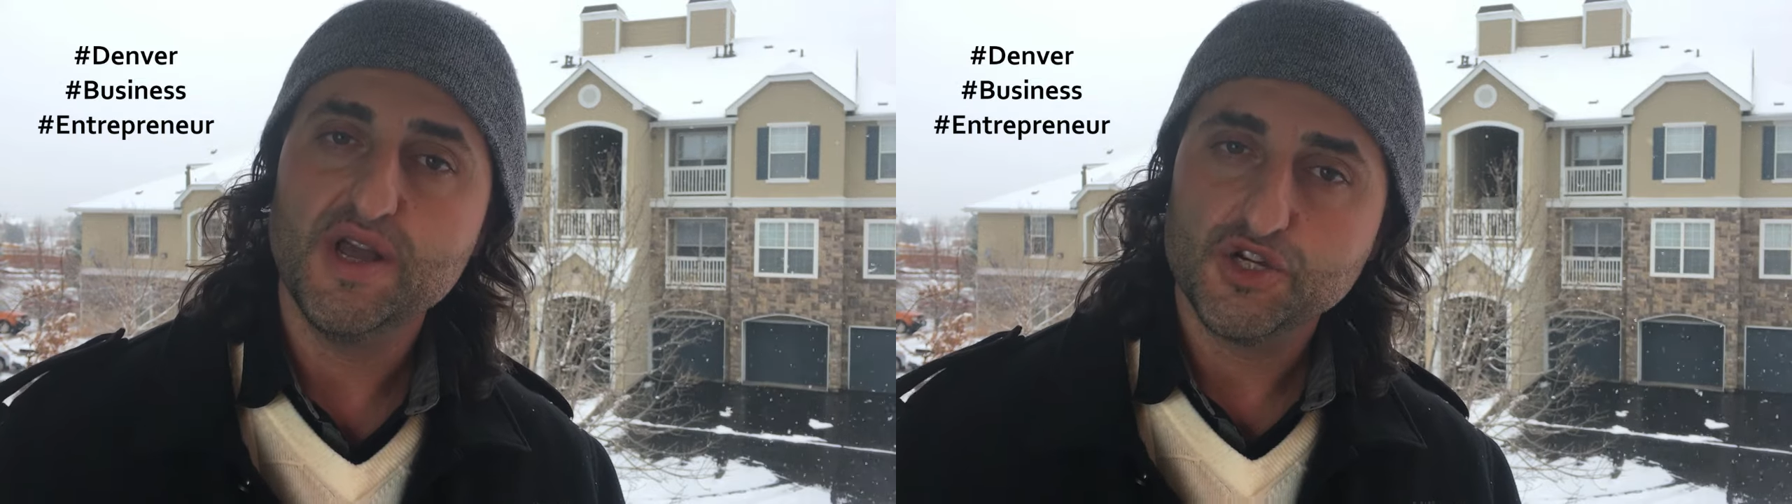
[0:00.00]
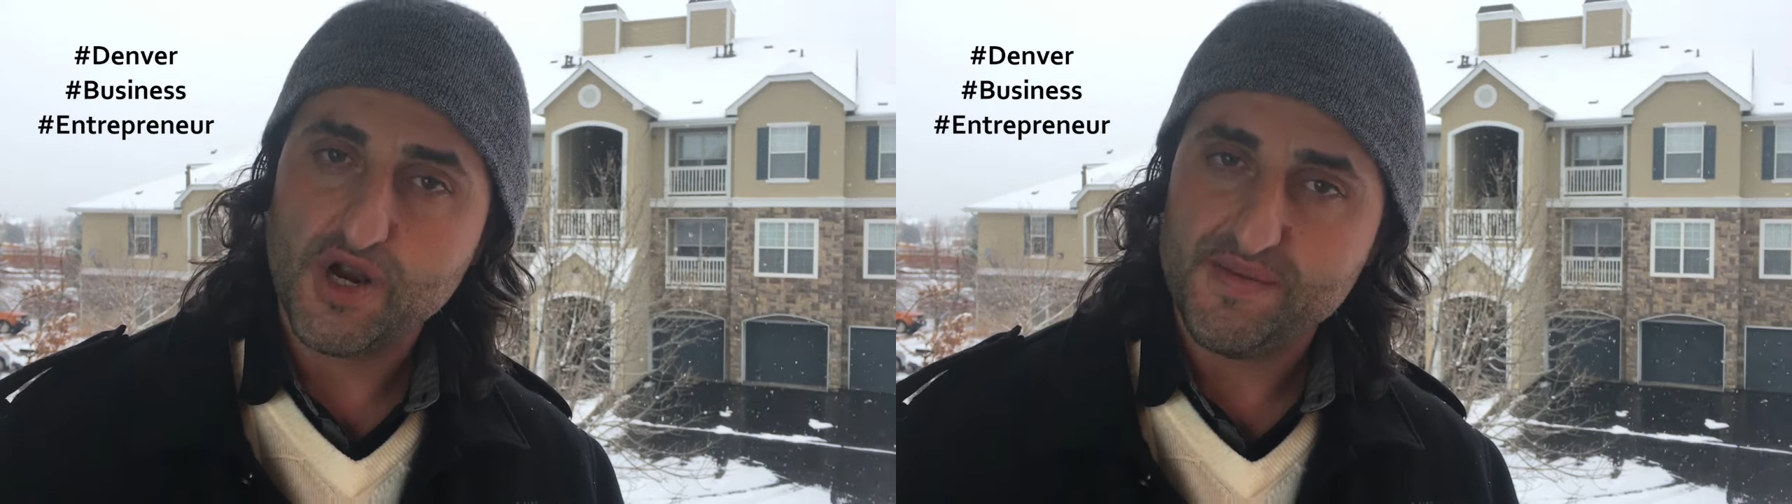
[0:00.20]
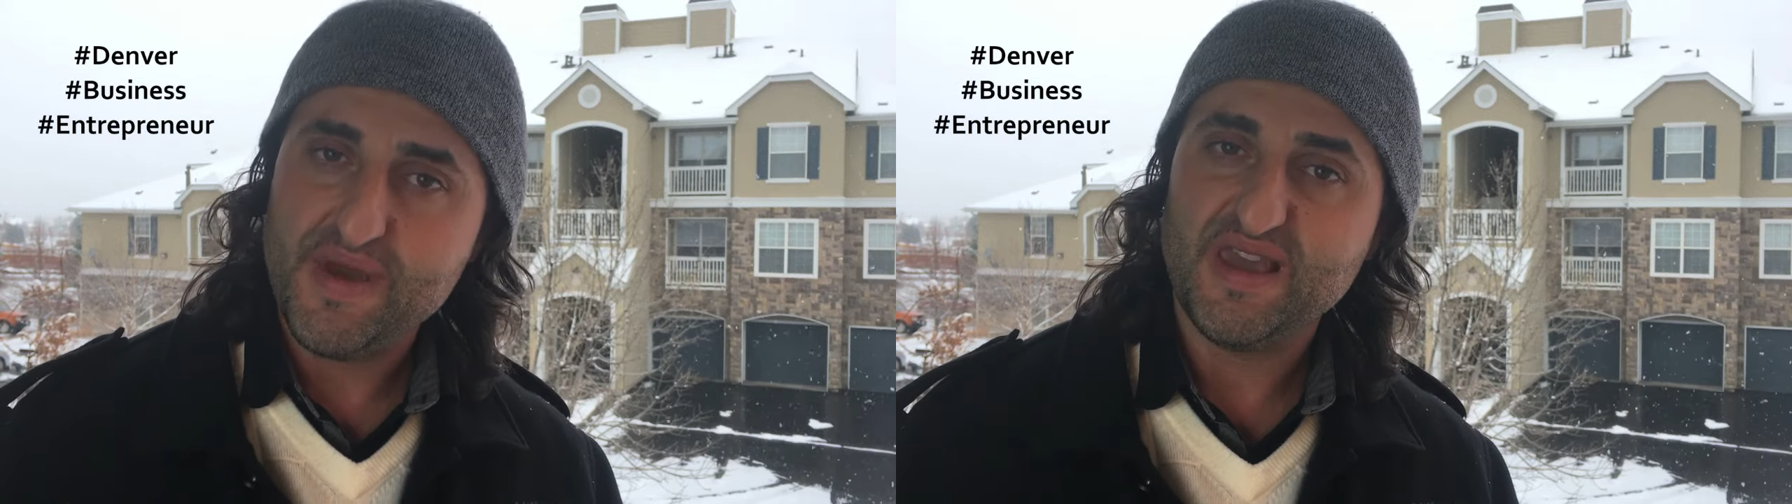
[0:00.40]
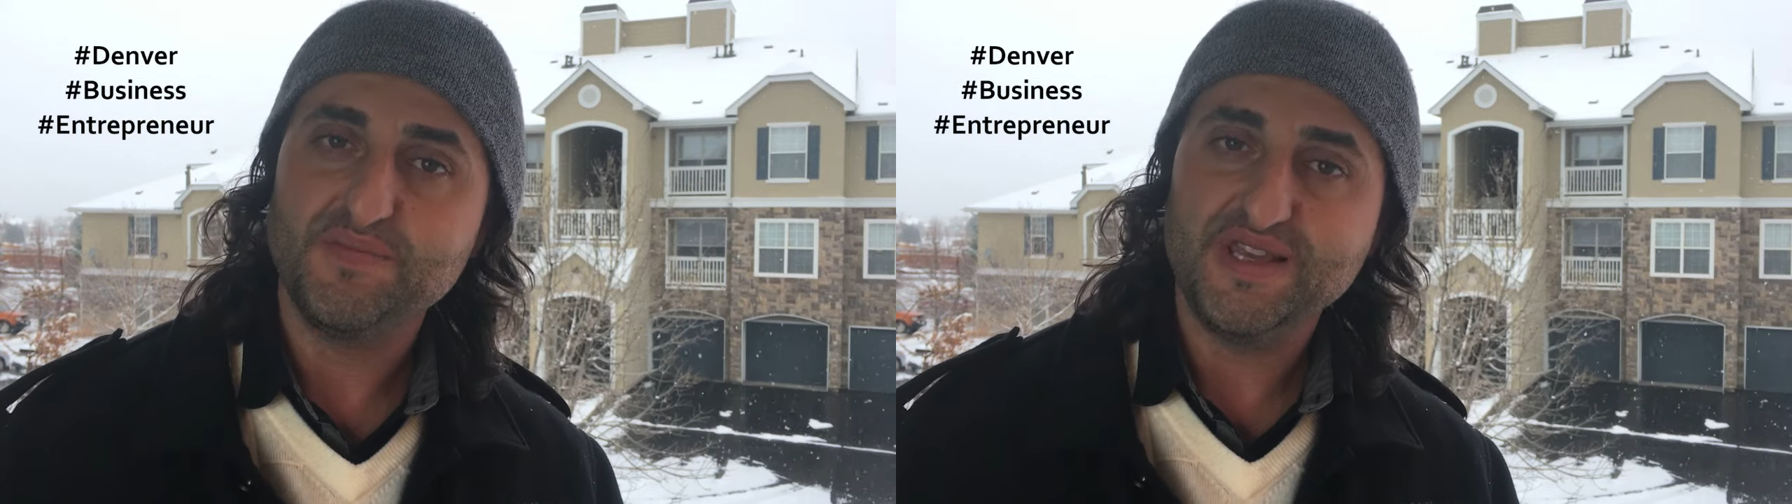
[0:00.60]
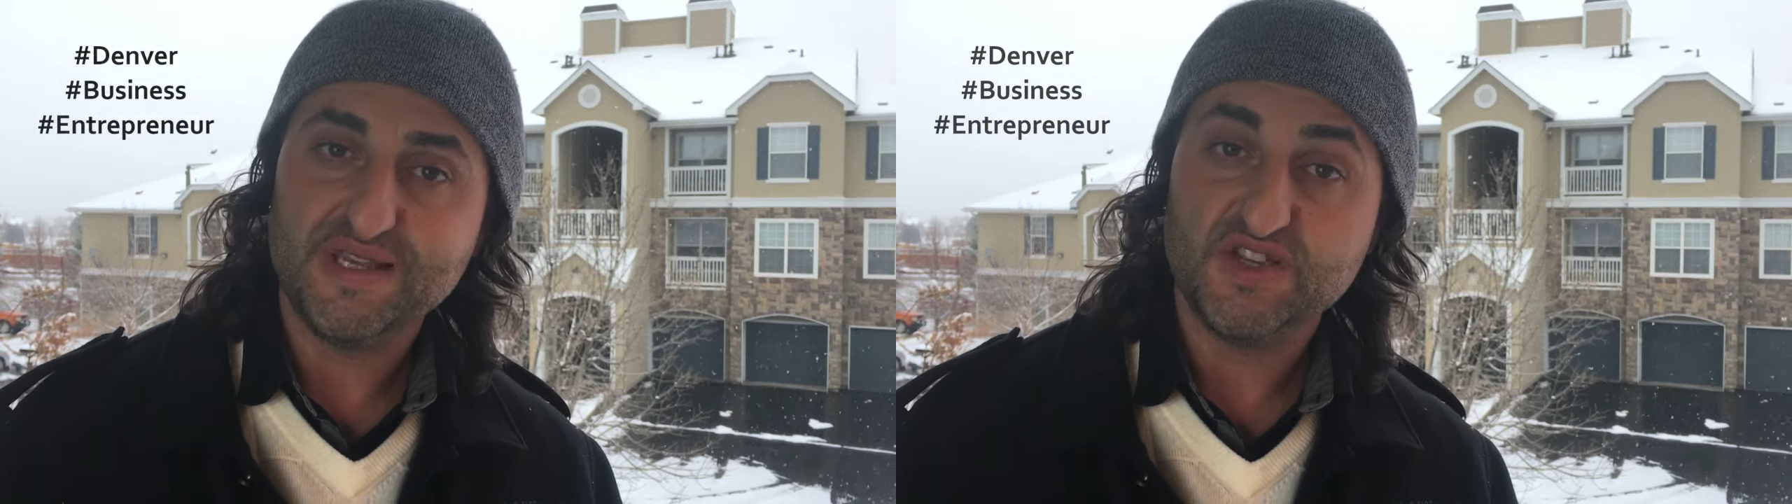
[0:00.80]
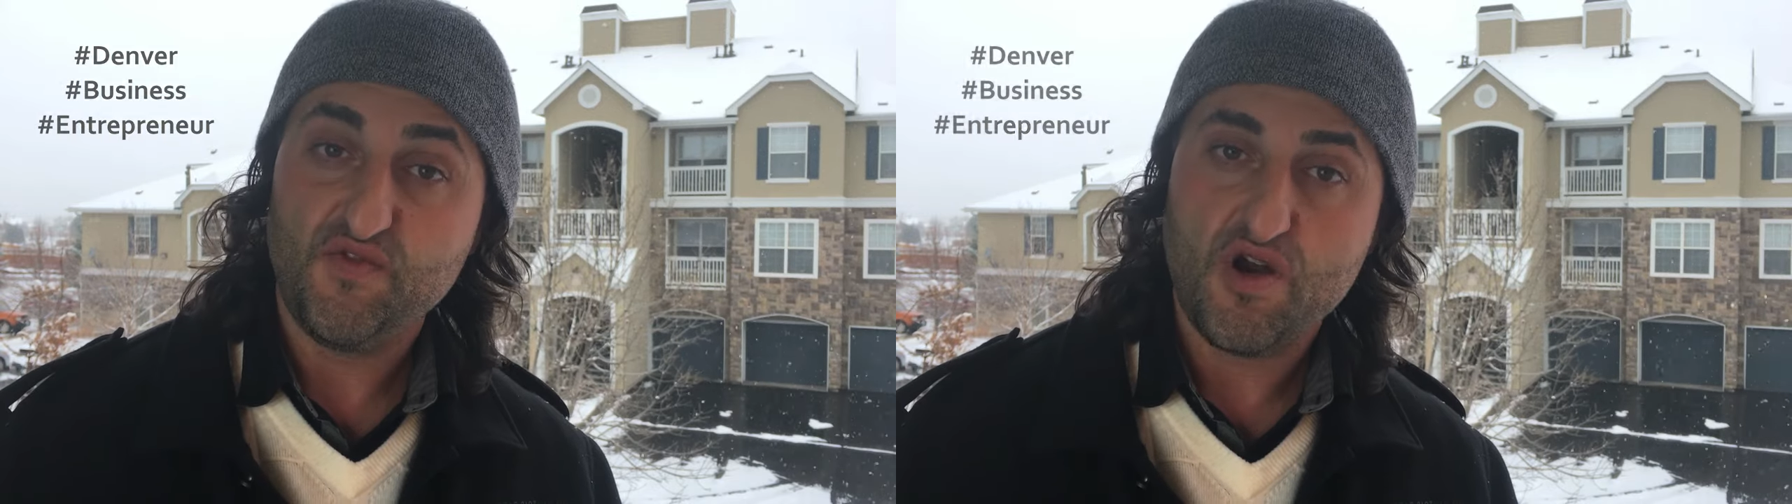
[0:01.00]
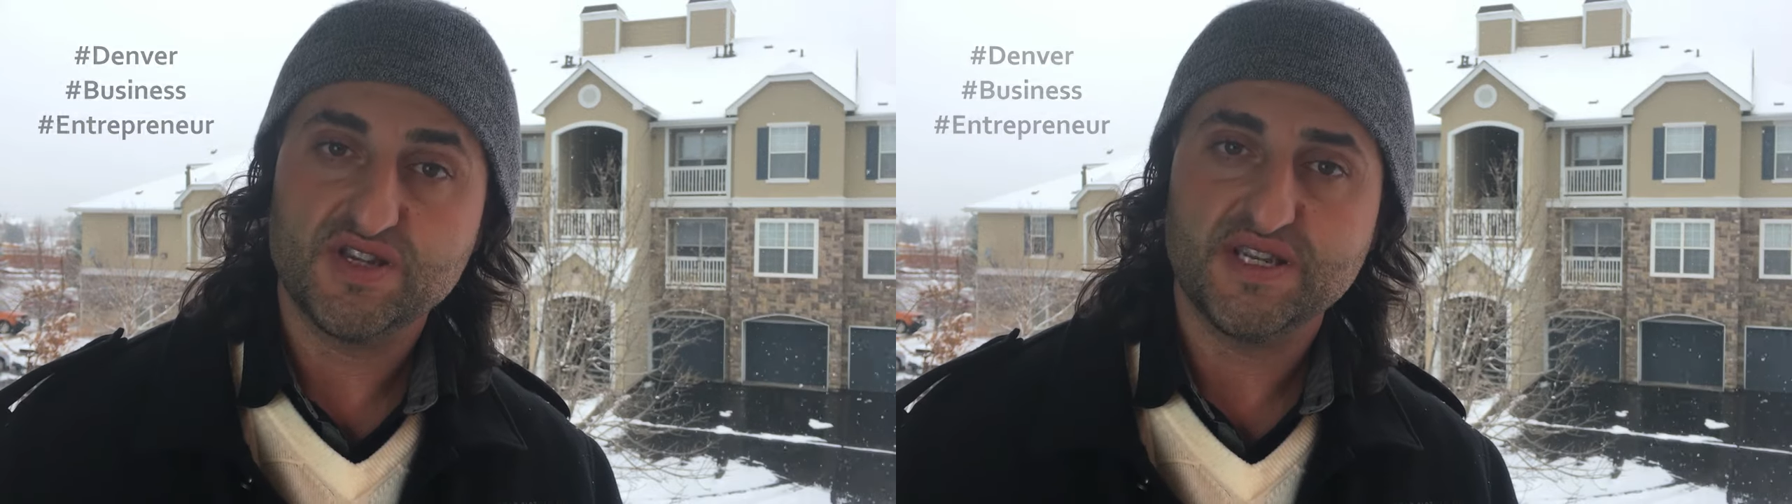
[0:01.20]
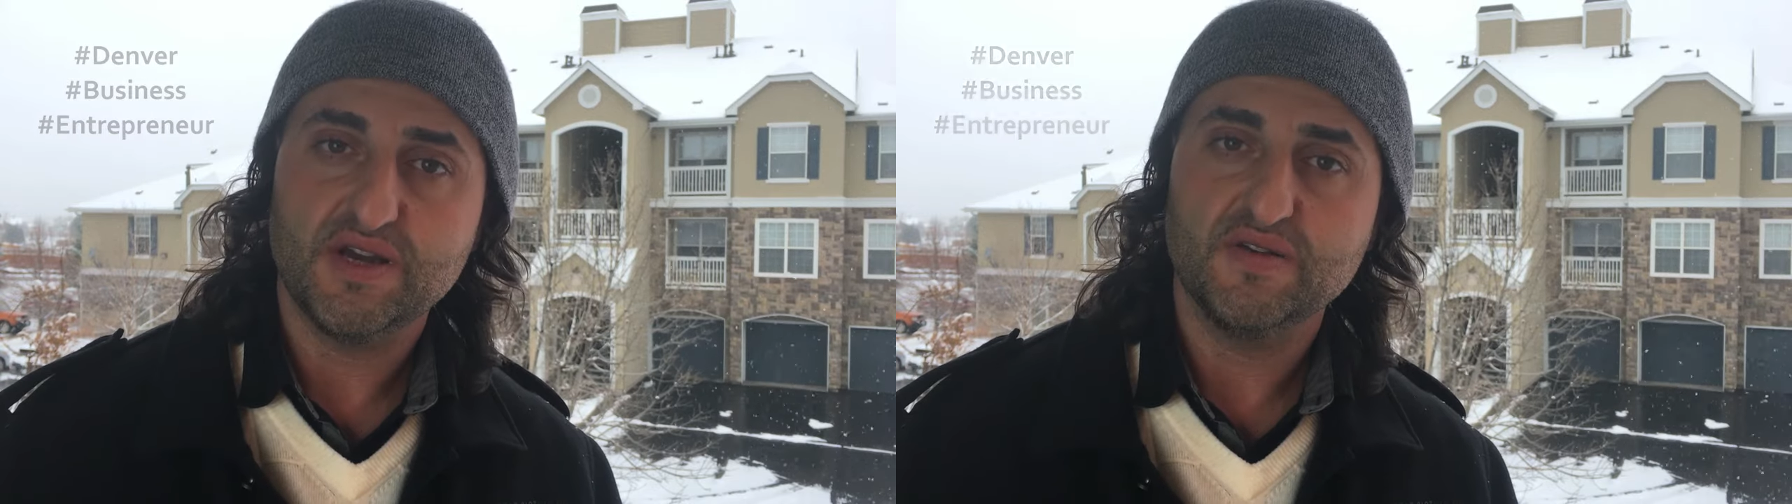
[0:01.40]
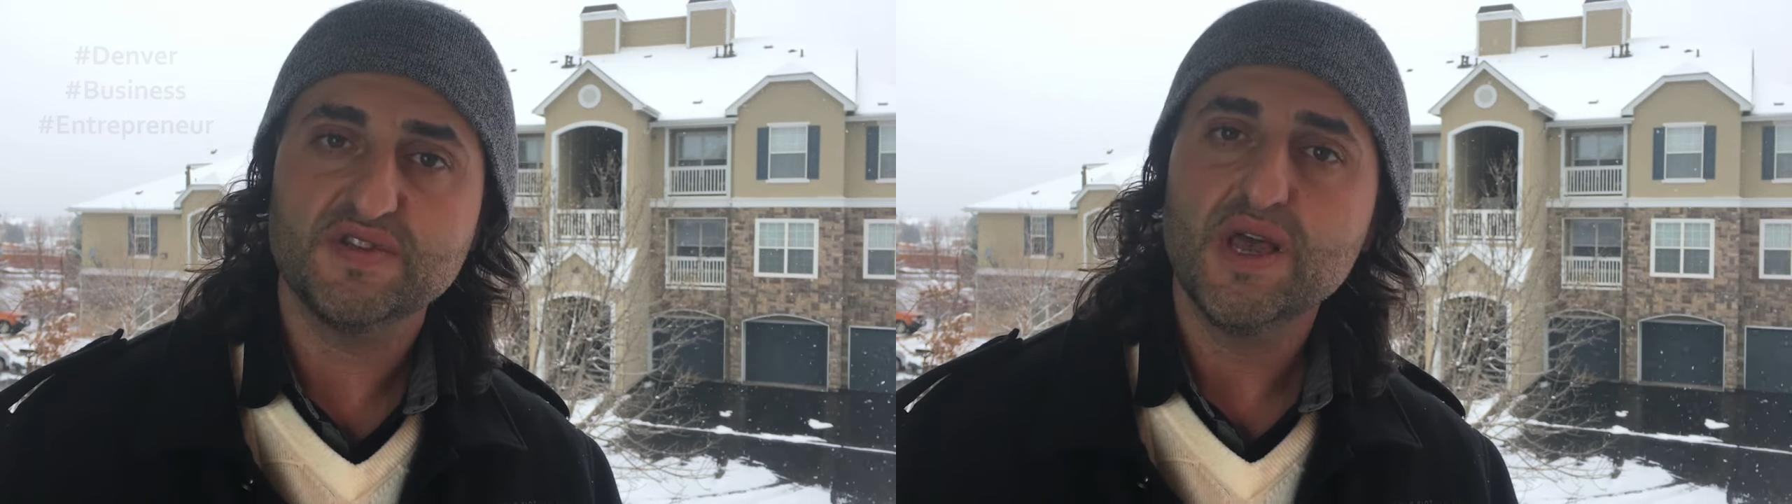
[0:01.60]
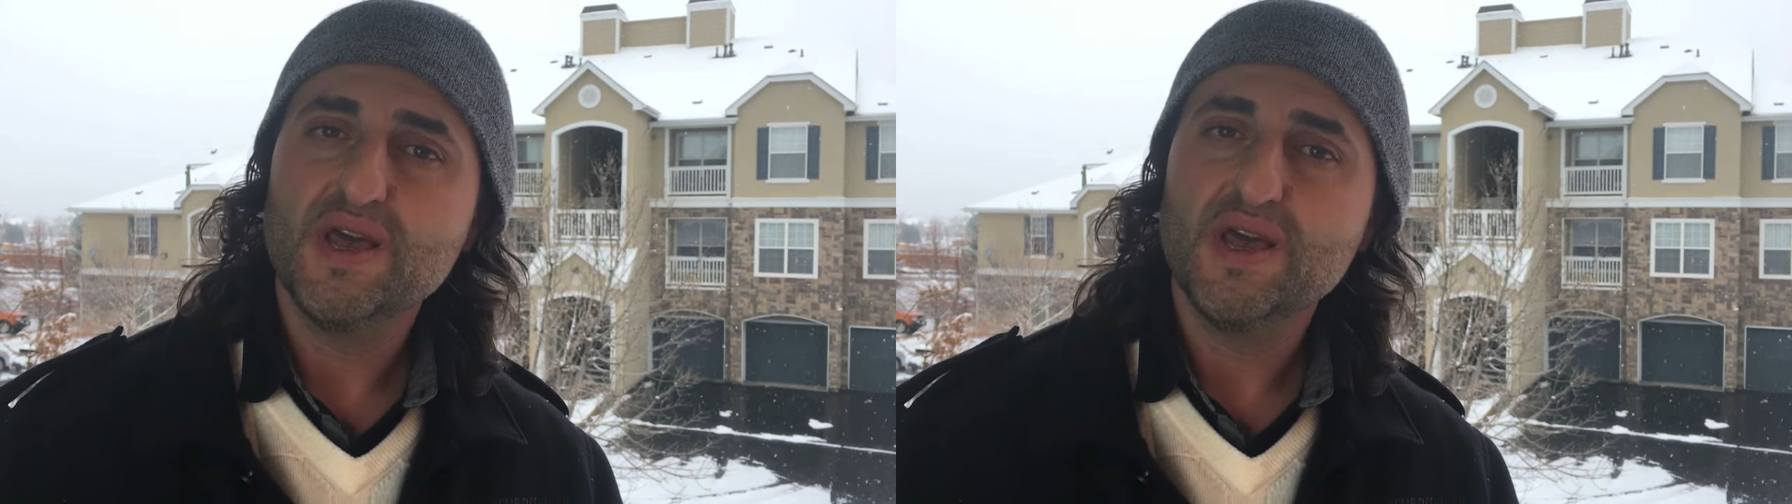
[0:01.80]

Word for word: trying to make business for ourselves,